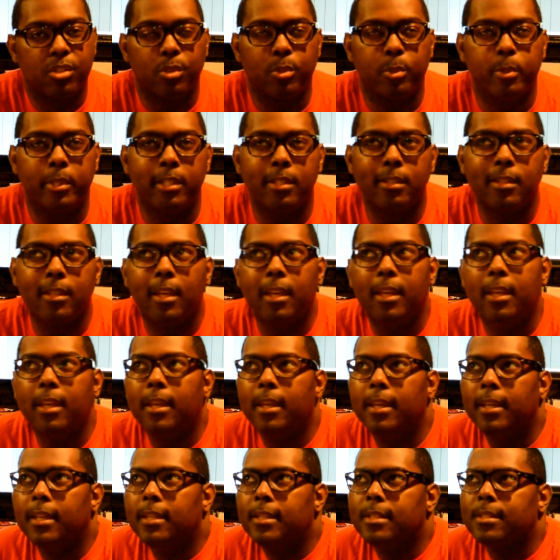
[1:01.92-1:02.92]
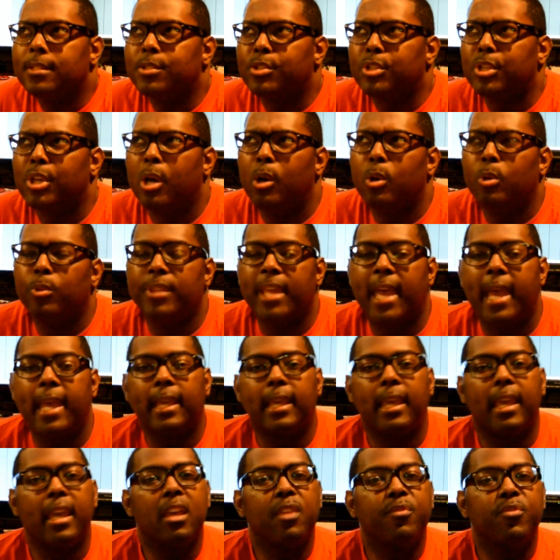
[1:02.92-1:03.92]
to it, so
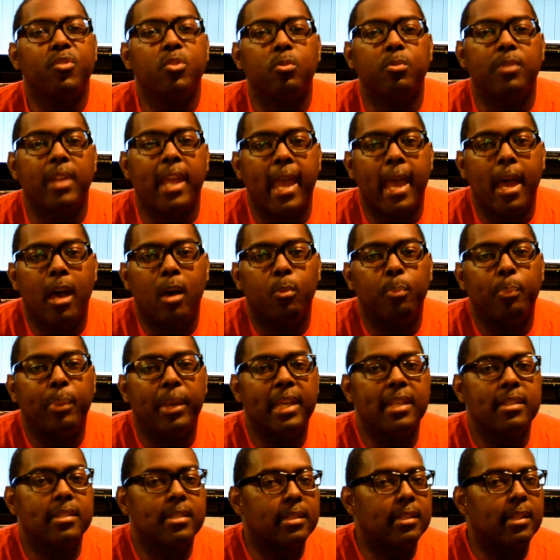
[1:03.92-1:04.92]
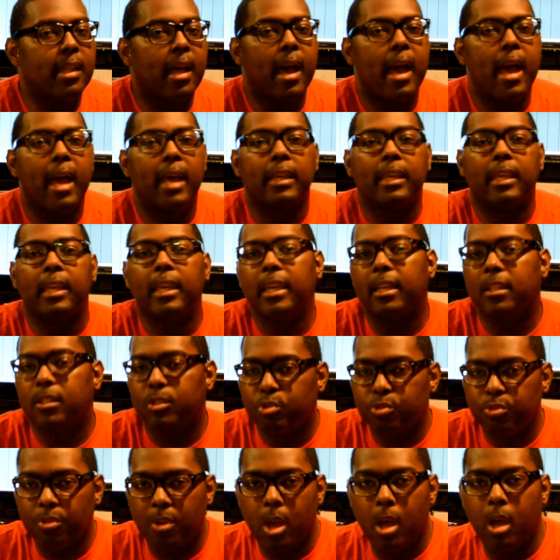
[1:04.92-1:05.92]
that gave you now bass line,
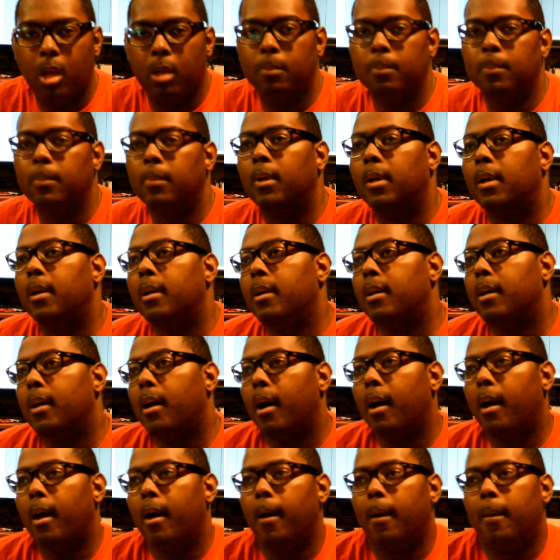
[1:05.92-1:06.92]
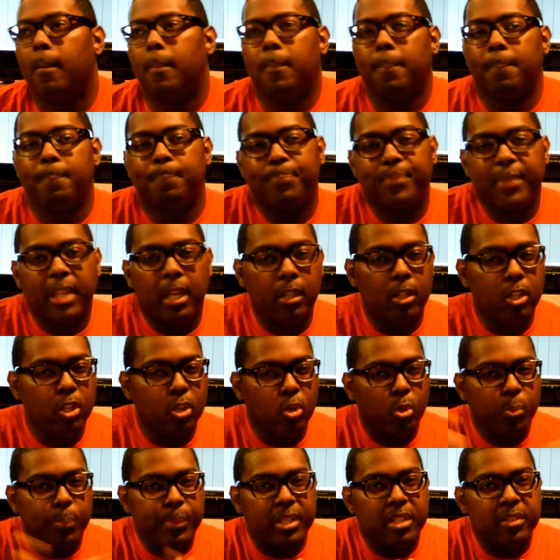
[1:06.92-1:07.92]
kick drum, a
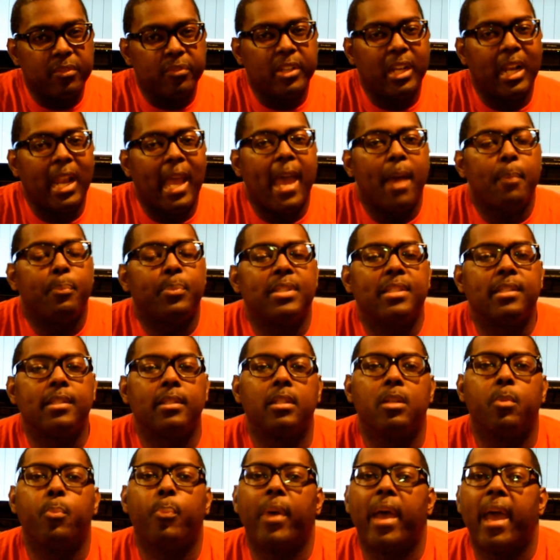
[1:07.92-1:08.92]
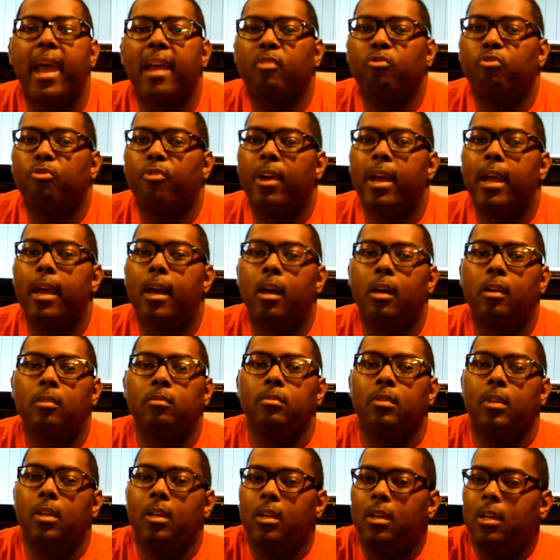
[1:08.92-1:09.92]
little bit of clap is in the
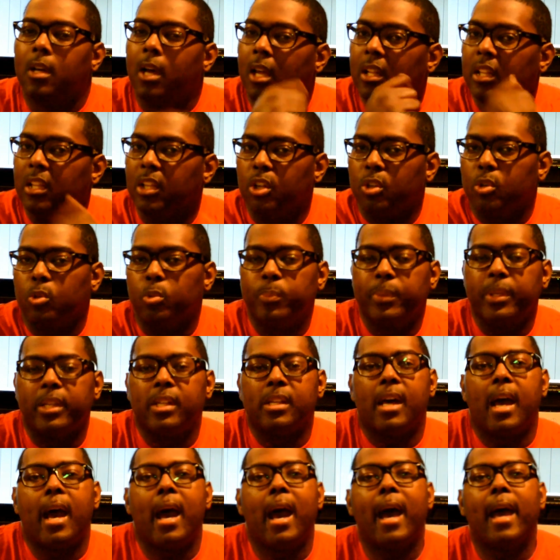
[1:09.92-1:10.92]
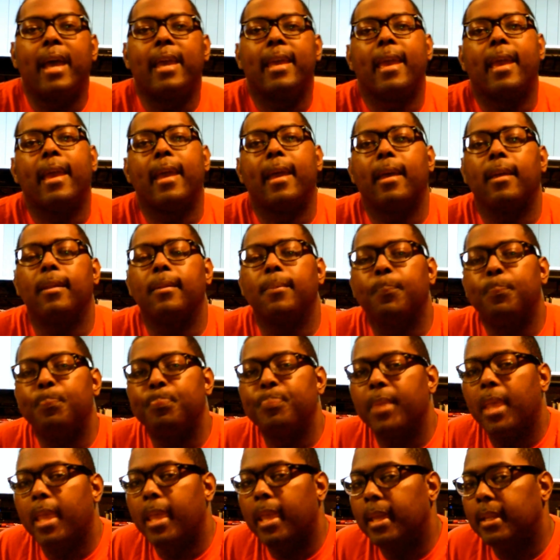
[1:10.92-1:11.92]
background, a little bit of hi-hat,
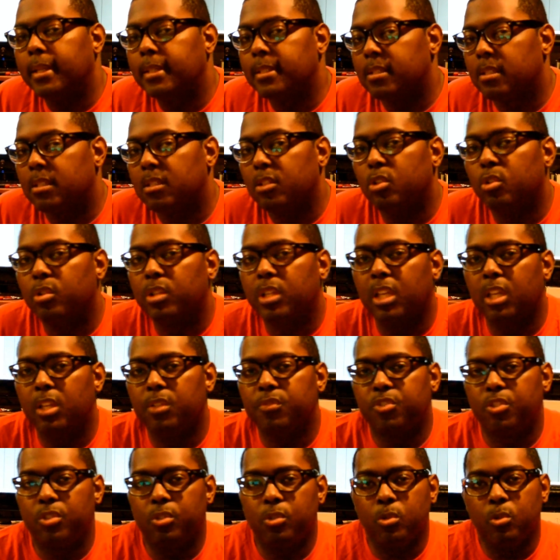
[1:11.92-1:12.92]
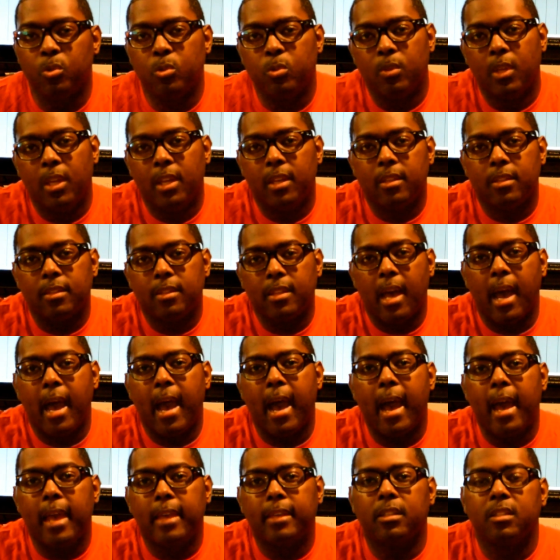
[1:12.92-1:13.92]
and it still gives you the
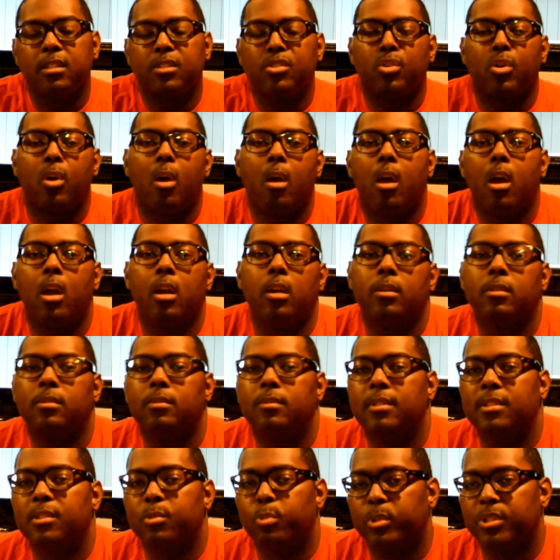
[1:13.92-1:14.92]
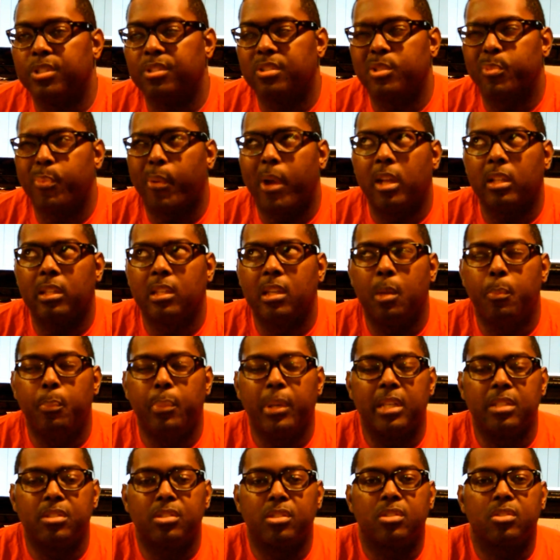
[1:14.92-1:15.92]
high guitar, which is probably a
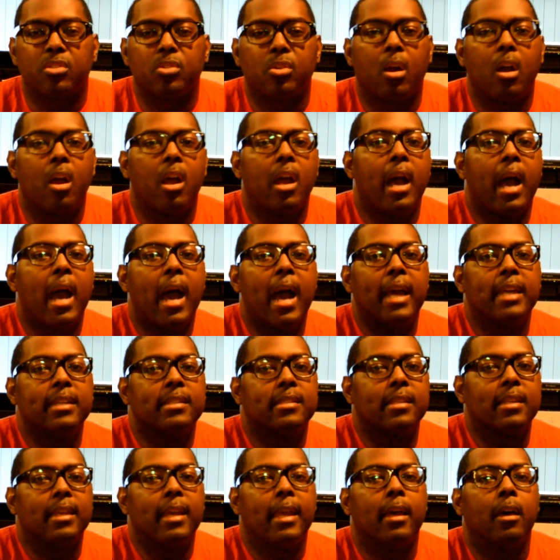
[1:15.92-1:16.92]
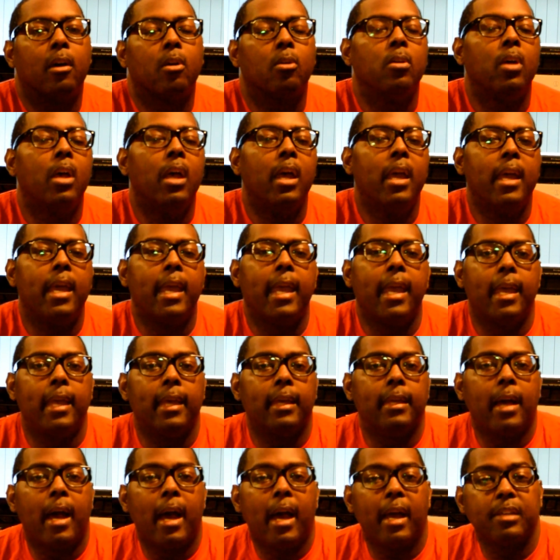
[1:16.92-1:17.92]
bass guitar, high sound,
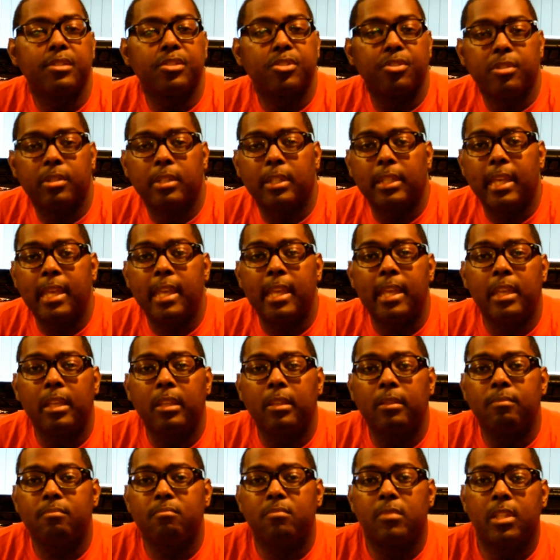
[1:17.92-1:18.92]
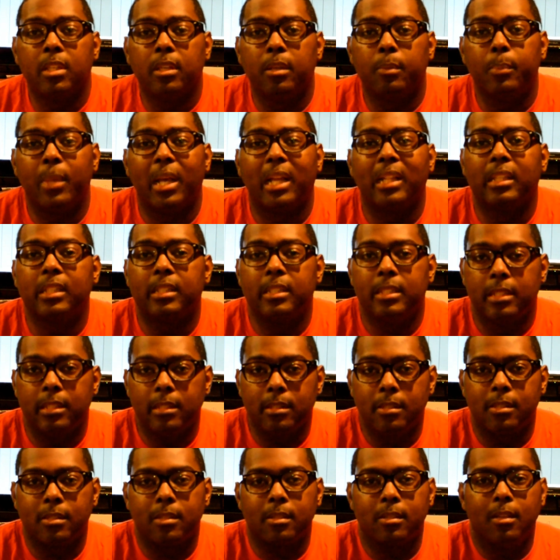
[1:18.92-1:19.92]
and Oscar laid the
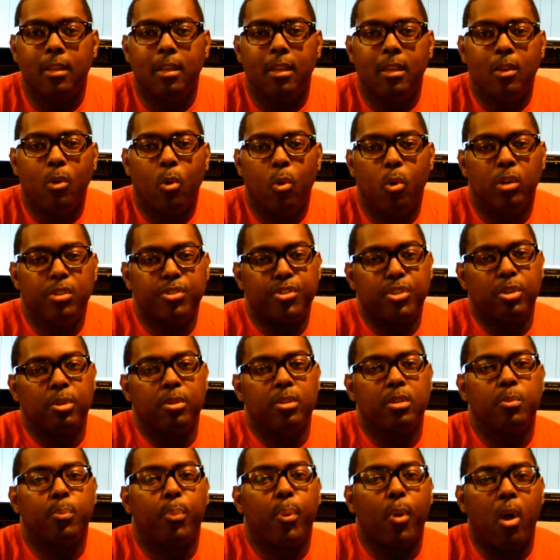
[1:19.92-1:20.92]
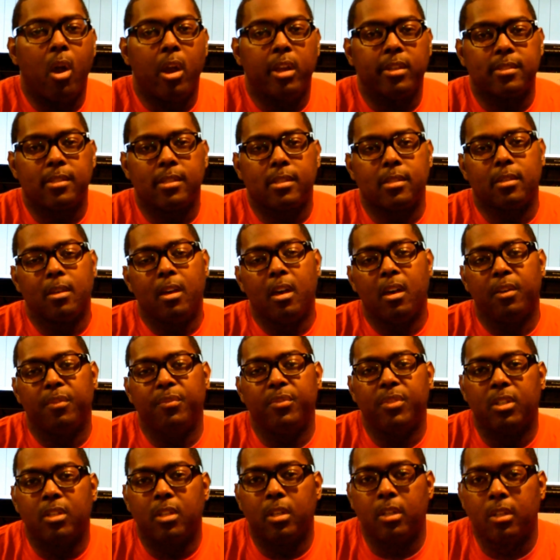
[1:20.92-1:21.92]
melodies on certain parts
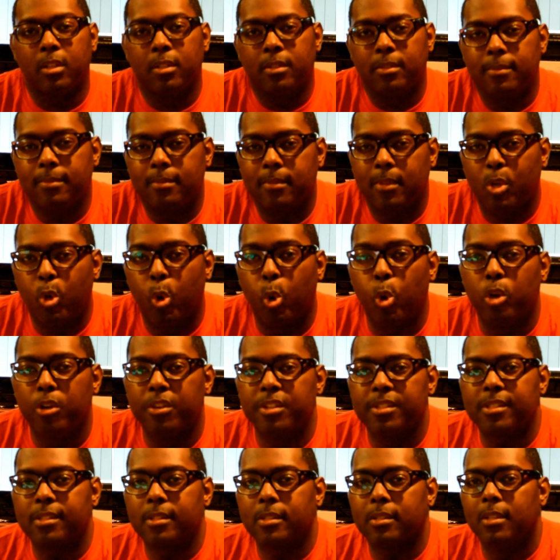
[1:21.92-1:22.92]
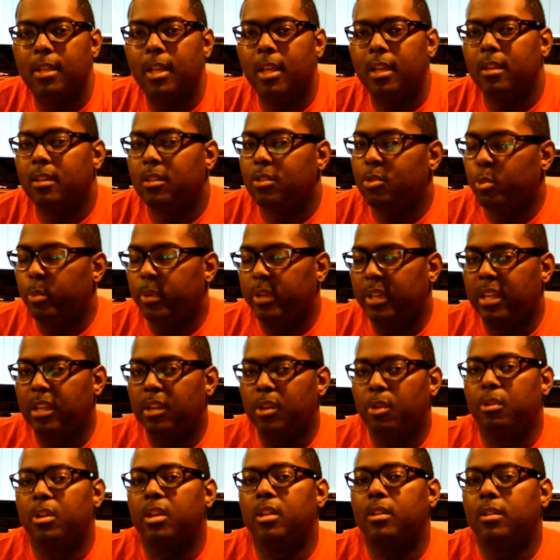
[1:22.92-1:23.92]
of the chorus. You will
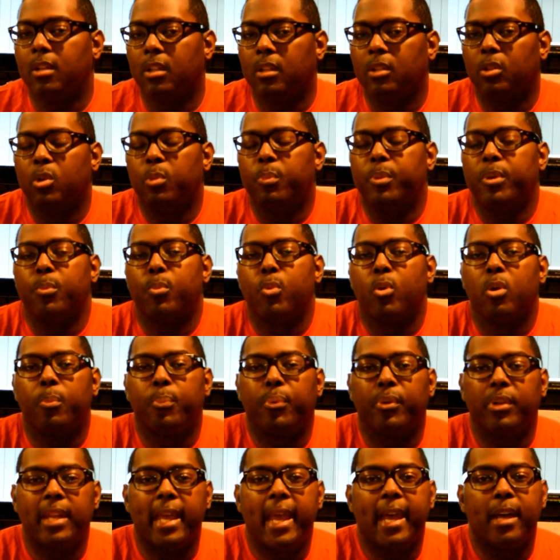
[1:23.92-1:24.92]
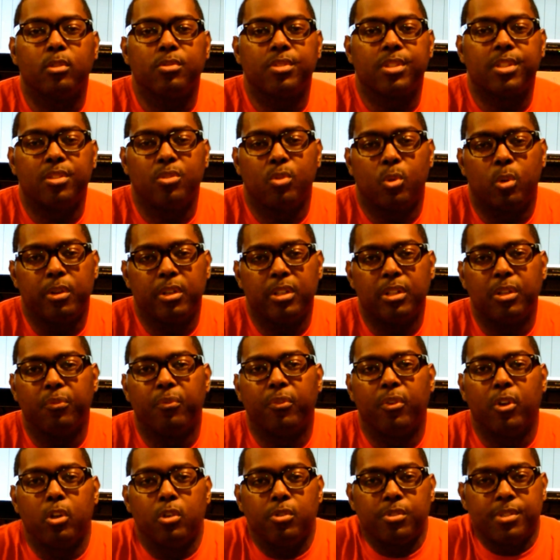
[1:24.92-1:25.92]
hear it a little bit more pronounced during the
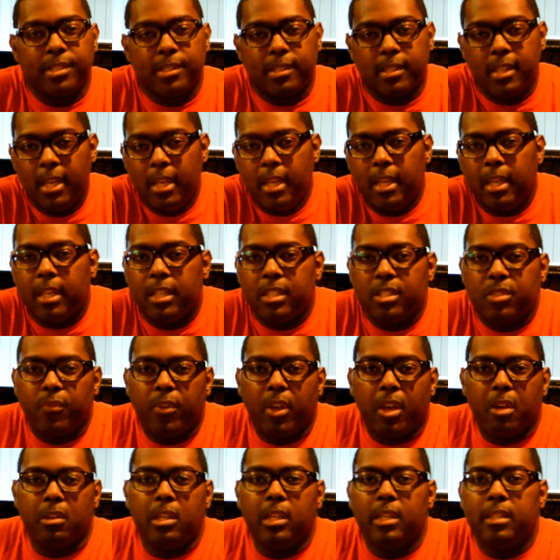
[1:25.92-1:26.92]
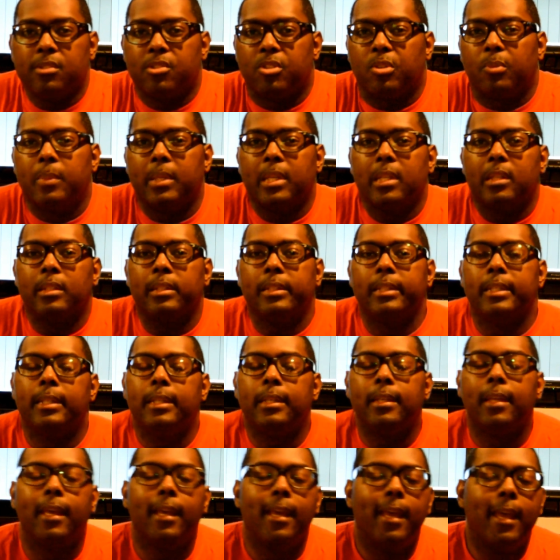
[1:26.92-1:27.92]
verse. It's very
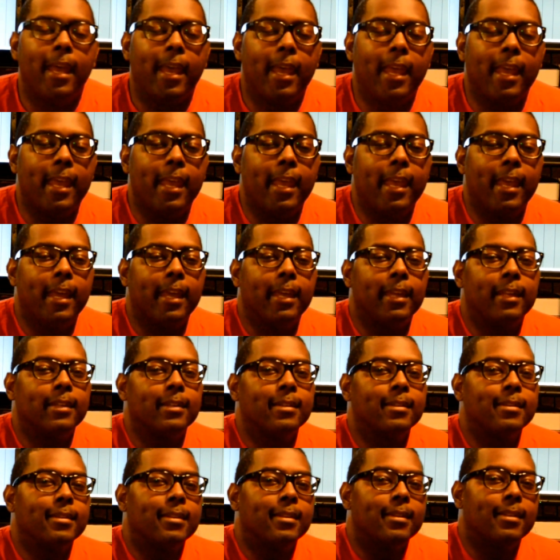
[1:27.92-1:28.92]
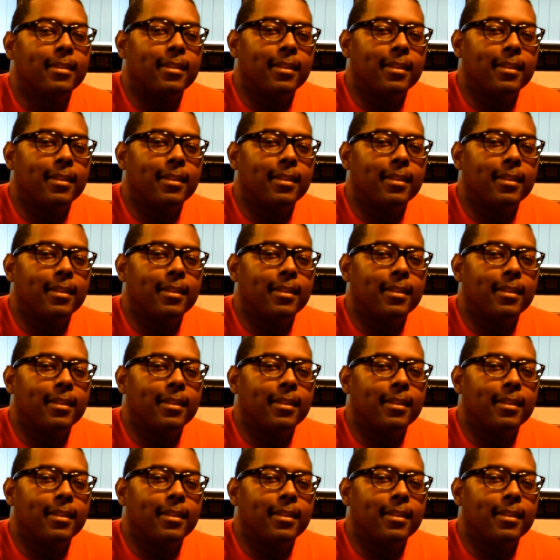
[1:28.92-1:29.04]
intermittently, and